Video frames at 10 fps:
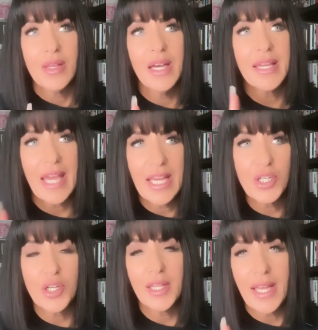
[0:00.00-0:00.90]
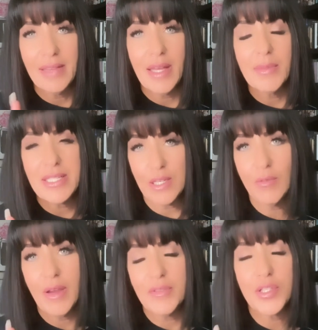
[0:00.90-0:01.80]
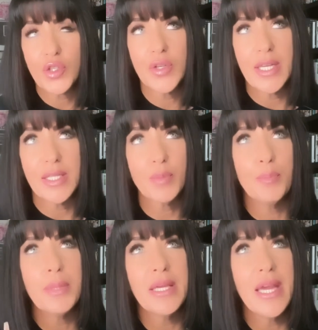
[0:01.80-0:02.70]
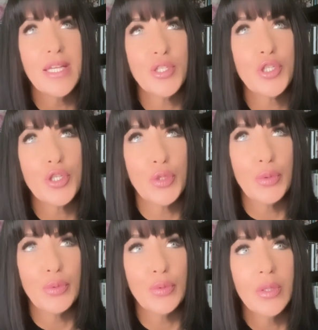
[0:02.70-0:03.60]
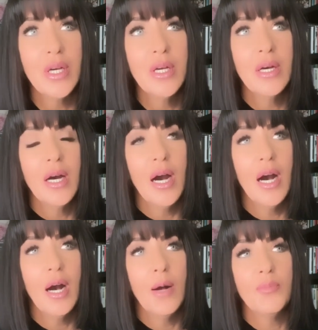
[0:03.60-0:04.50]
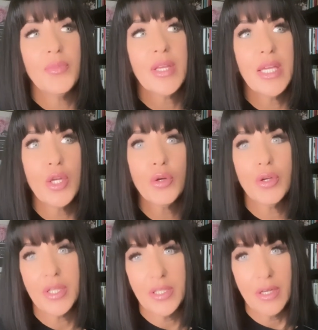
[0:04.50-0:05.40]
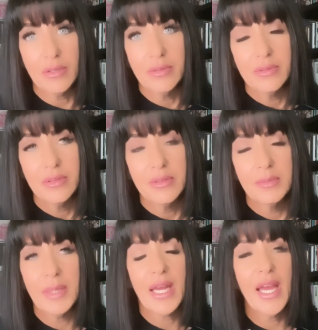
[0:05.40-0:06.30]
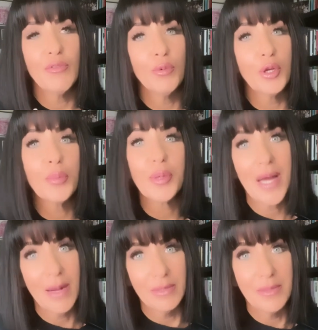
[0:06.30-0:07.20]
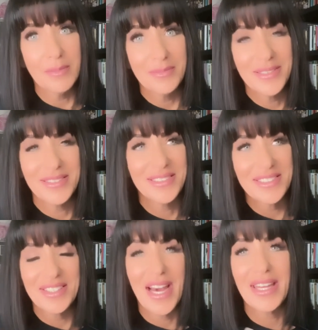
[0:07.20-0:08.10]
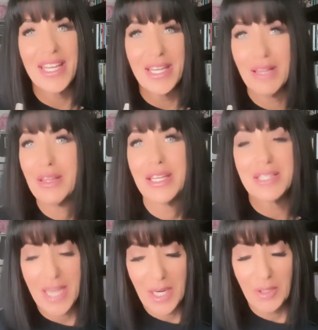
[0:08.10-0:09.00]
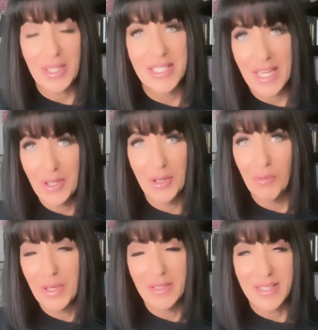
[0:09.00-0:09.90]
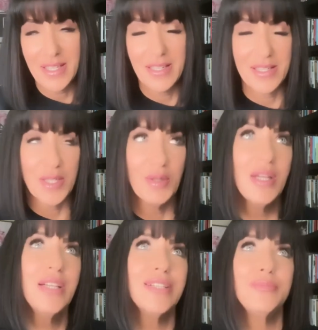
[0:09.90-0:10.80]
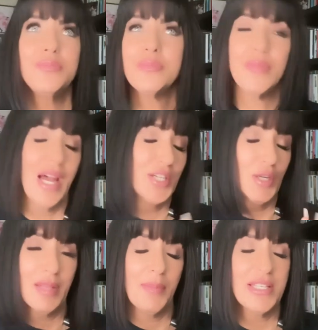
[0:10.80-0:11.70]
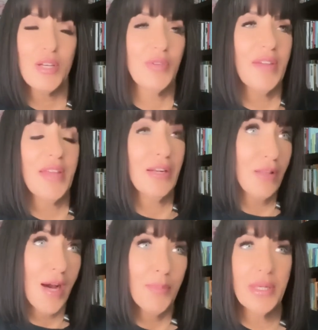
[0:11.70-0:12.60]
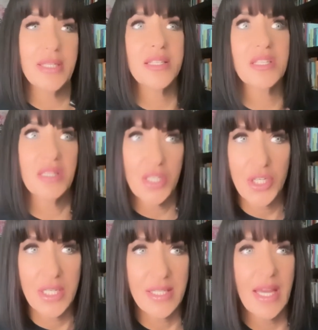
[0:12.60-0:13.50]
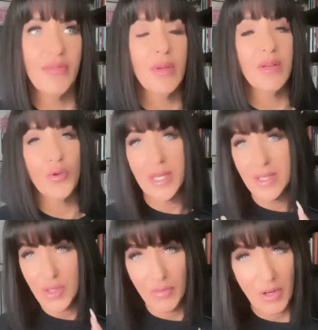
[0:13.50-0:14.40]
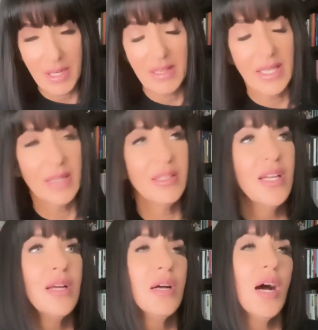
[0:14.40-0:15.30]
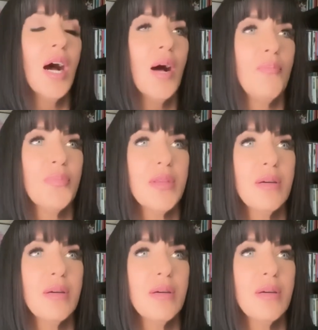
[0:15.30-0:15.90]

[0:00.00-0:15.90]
Occasionally, I let myself have this treat. It's BHU um, keto cookie dough. But I have a real problem not eating the entire container when I'm sitting. So I don't let myself get that a lot, but it's delicious and the ingredients are very clean. Um,